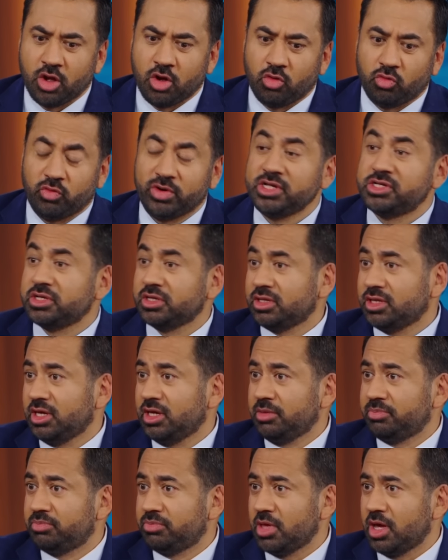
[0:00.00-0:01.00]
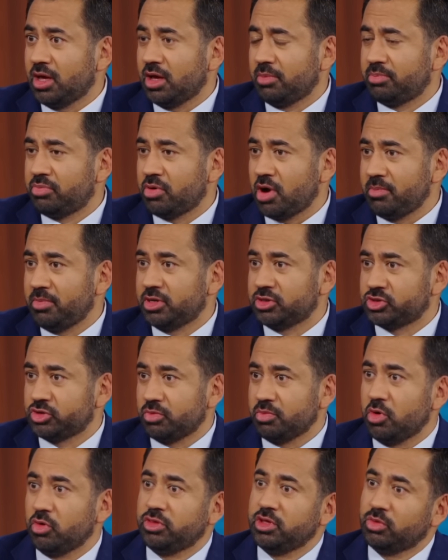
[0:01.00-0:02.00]
Recently, uh, Prime Minister
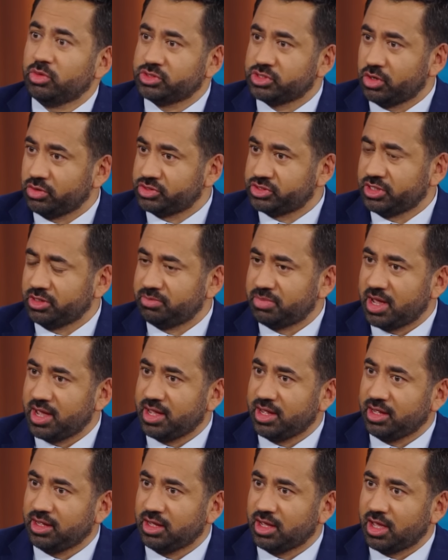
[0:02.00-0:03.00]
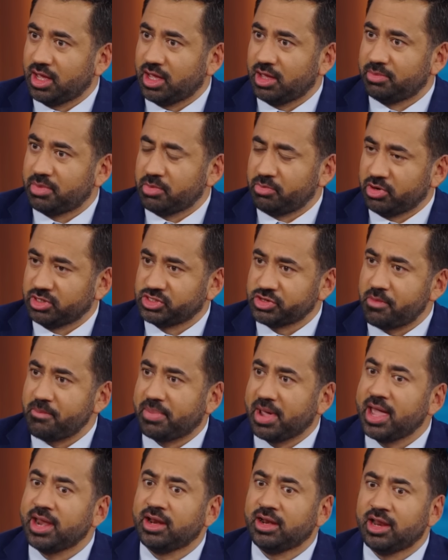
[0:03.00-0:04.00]
Modi was hosted by, uh, by President
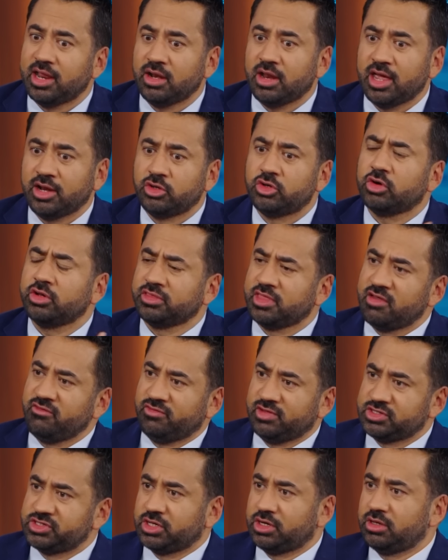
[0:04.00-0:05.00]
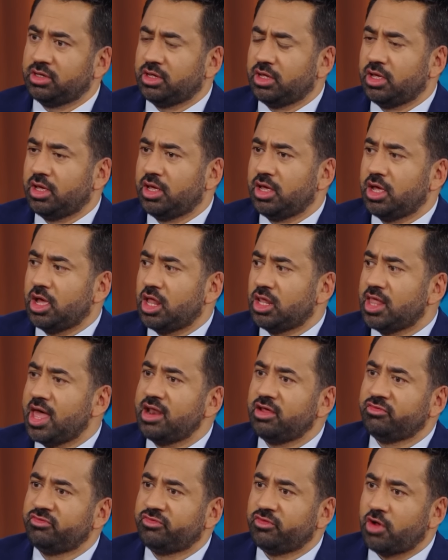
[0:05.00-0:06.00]
Biden. And, mm-hmm. and during that visit, uh, a lot
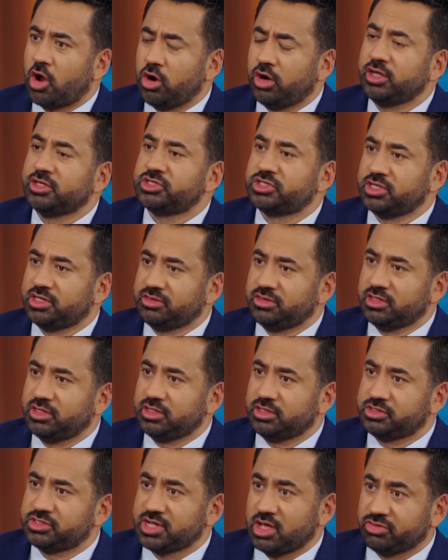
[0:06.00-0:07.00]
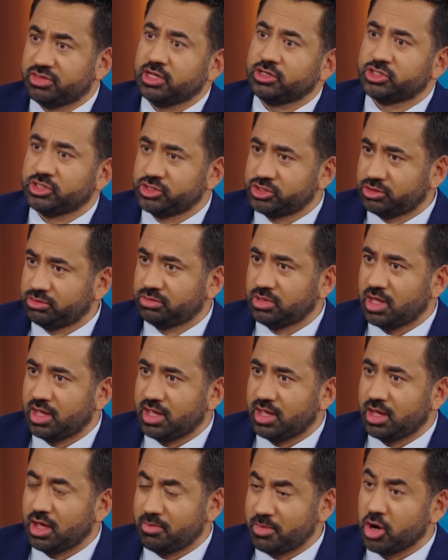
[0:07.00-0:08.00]
of artists in the South Asian
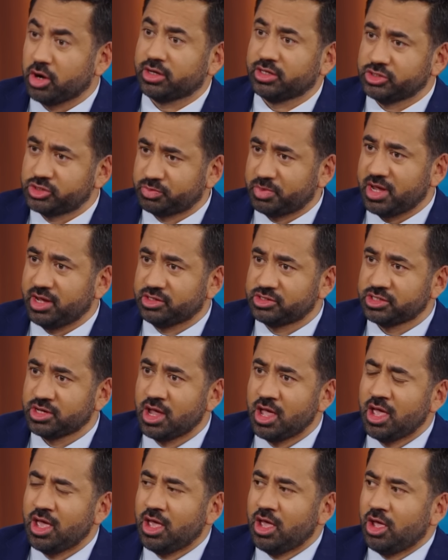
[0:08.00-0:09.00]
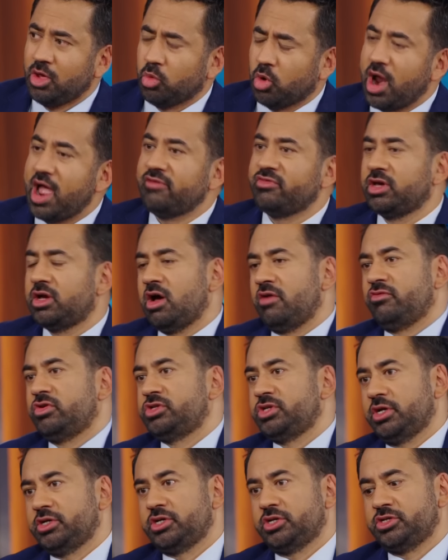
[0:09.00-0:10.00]
uh, American space were having
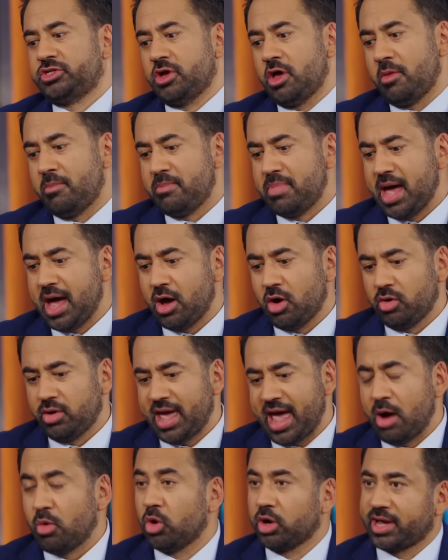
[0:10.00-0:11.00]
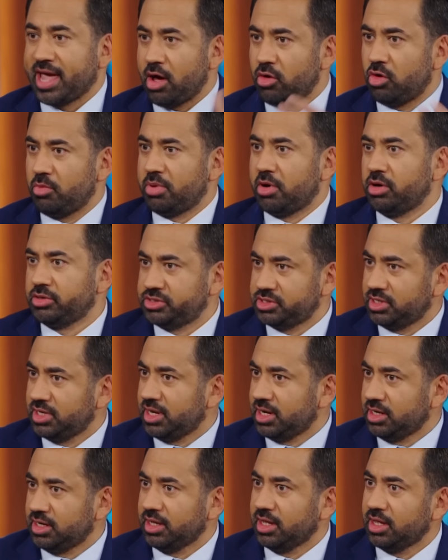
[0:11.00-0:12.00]
conversations about our counterparts in
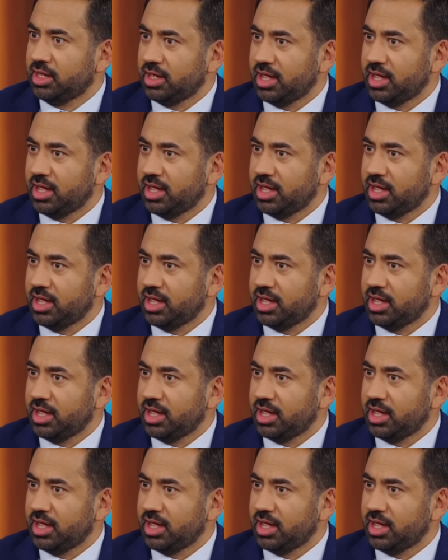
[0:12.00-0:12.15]
India